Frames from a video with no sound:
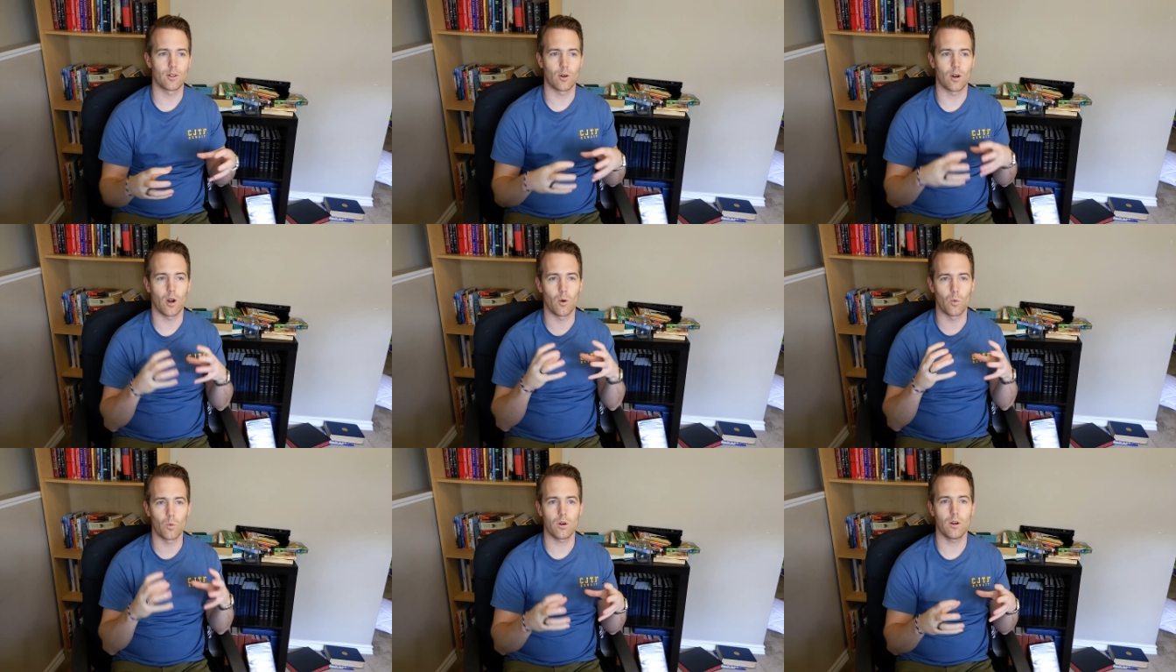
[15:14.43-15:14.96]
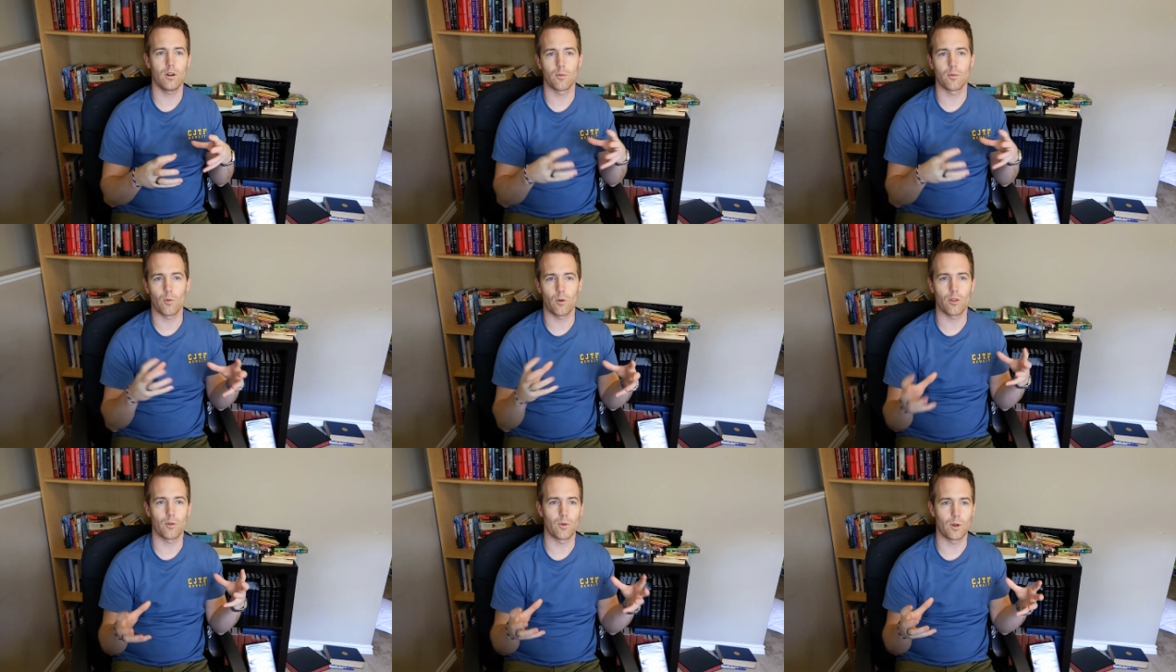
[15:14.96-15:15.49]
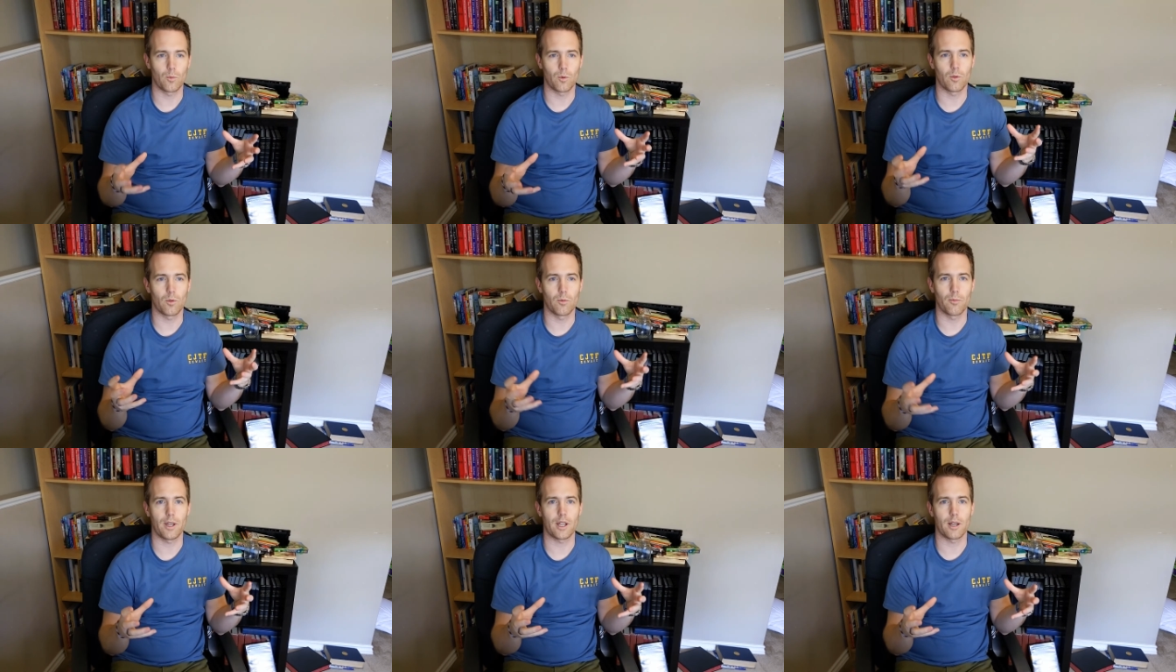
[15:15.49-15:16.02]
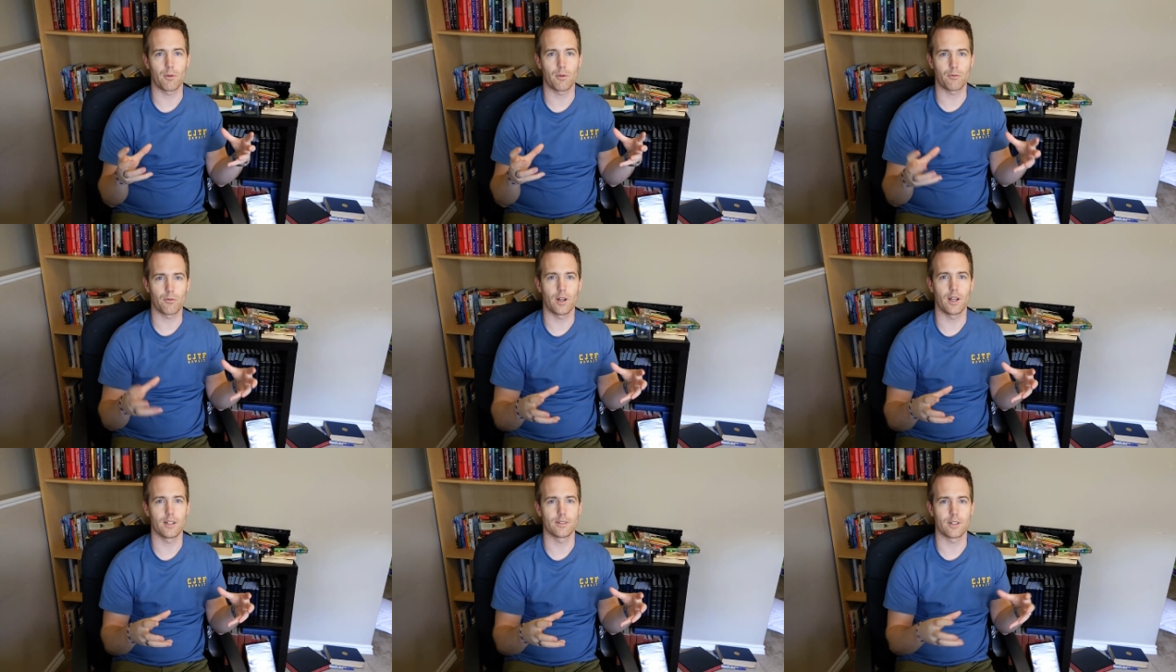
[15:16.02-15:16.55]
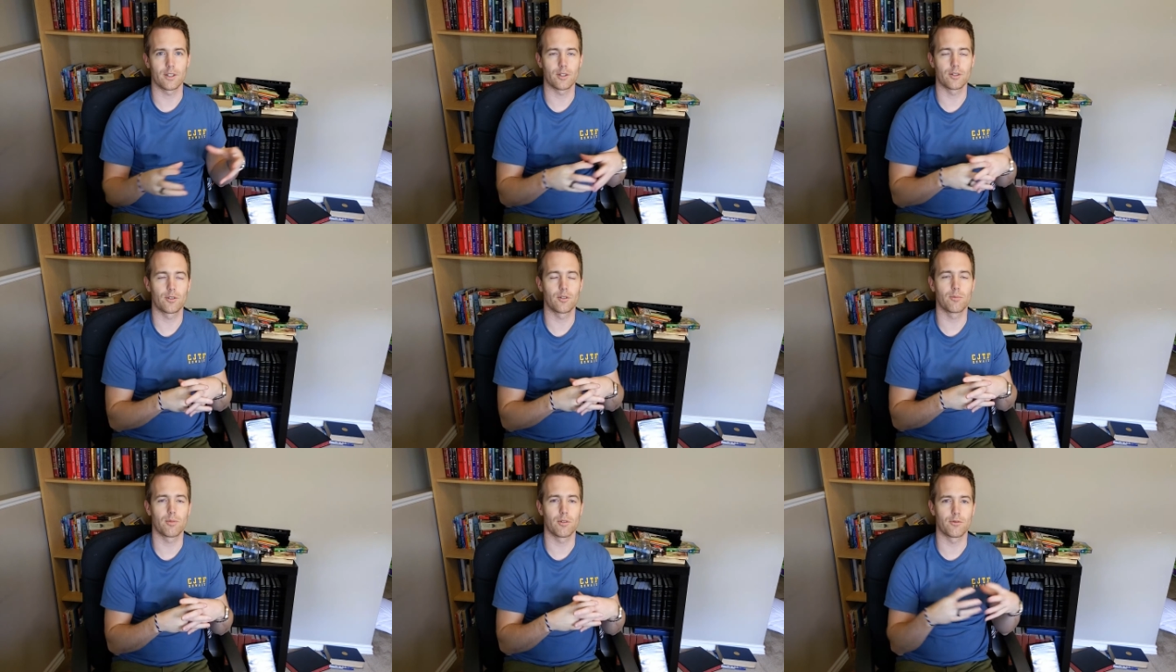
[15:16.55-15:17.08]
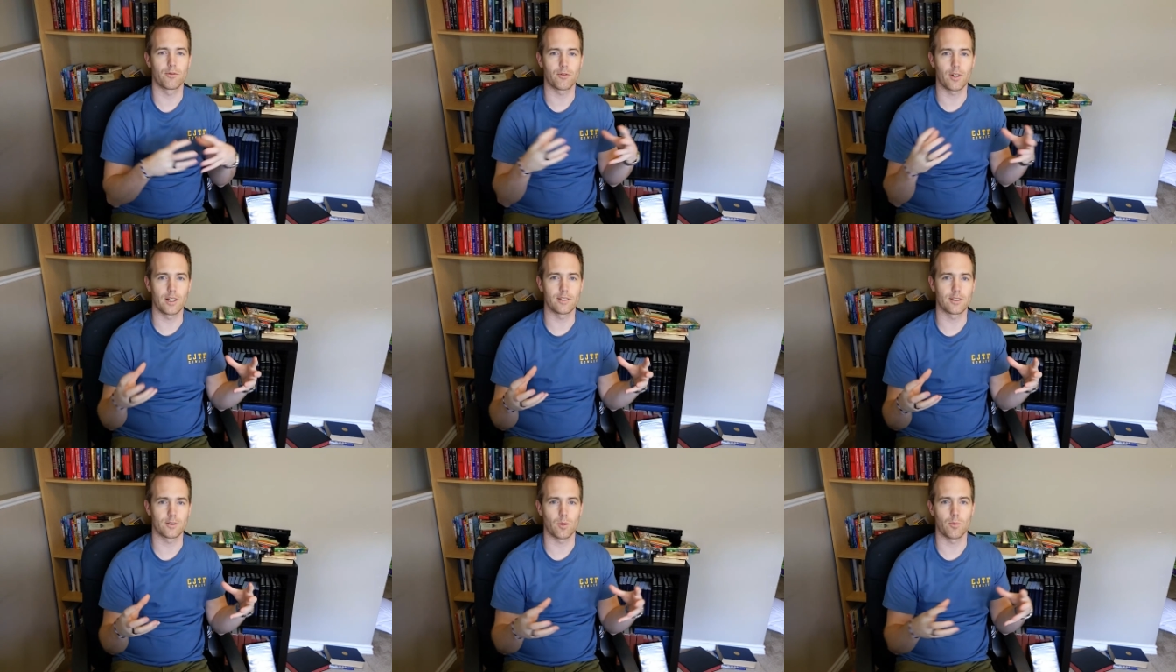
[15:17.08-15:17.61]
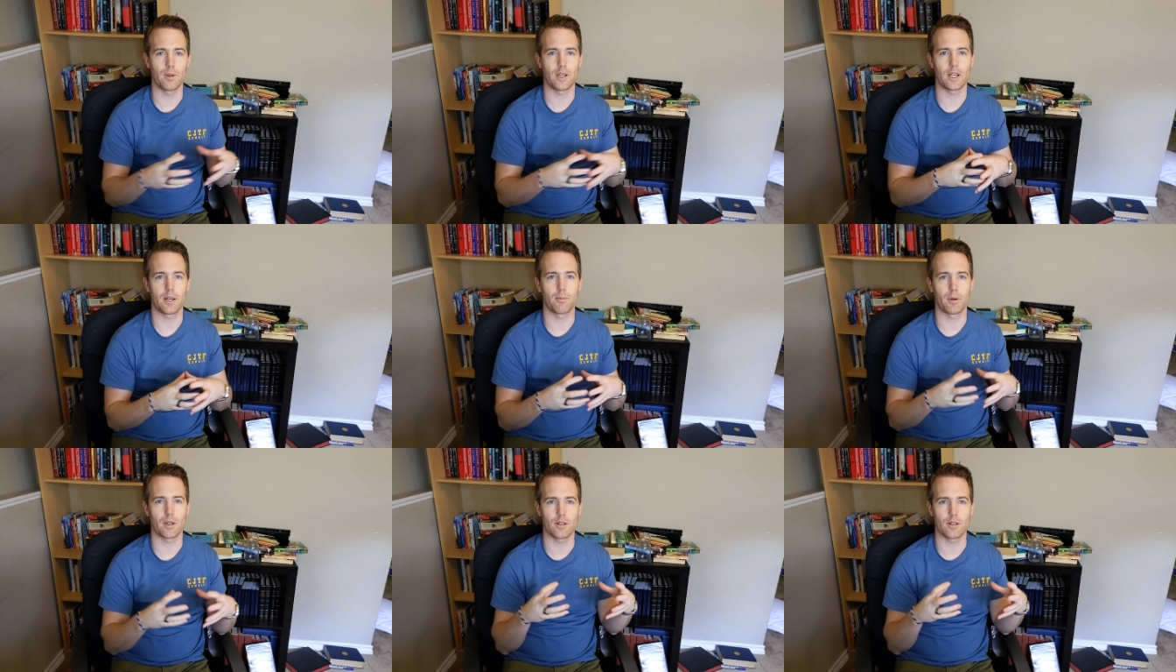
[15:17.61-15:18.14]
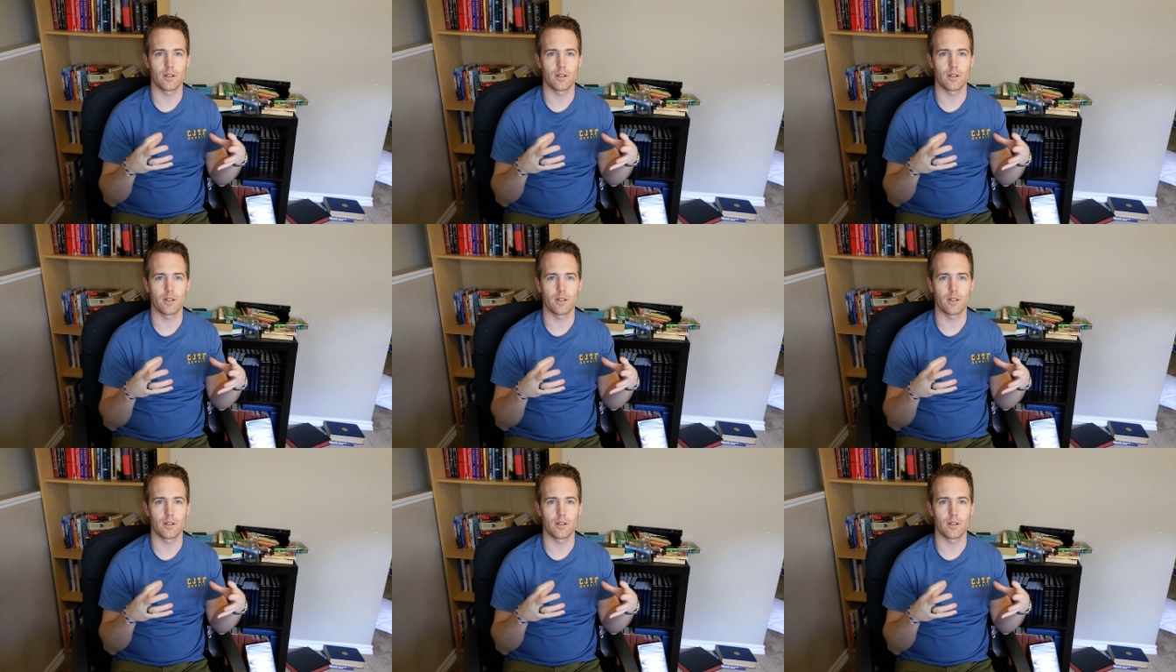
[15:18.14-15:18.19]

or a word or more than one word will make up a phrase, and a group of phrases will make up